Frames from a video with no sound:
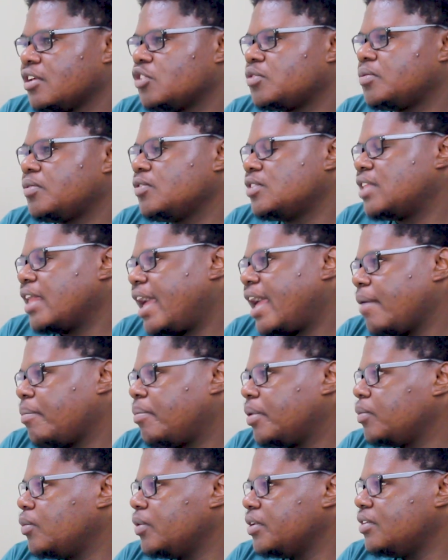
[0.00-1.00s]
Because we use the
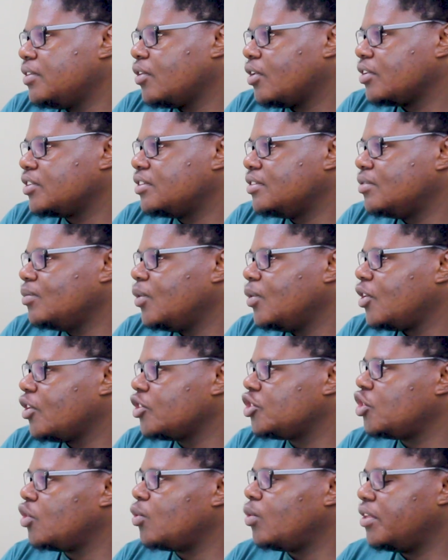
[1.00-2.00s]
app, but we're
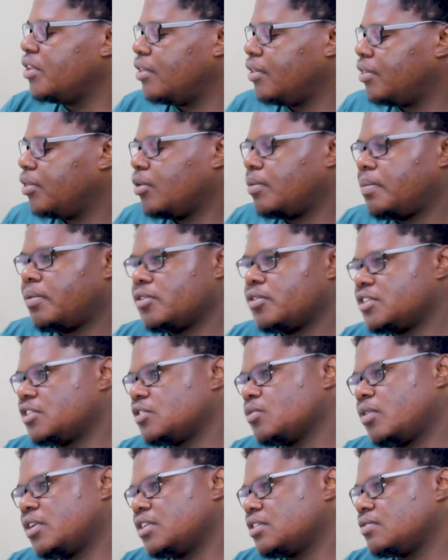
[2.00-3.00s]
not sure where the thought
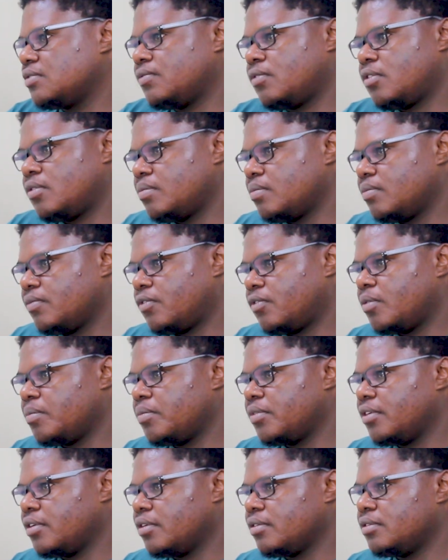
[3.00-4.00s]
process was from
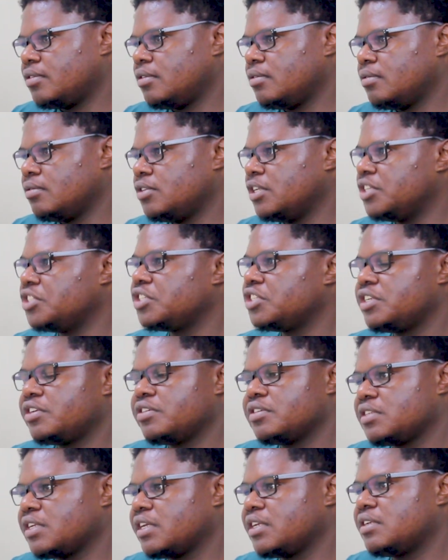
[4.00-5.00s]
the
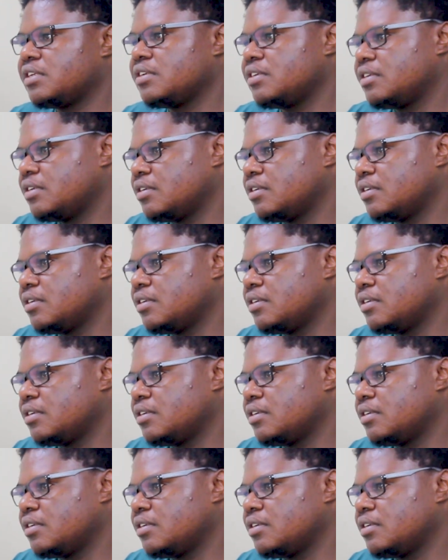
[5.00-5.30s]
engineering side.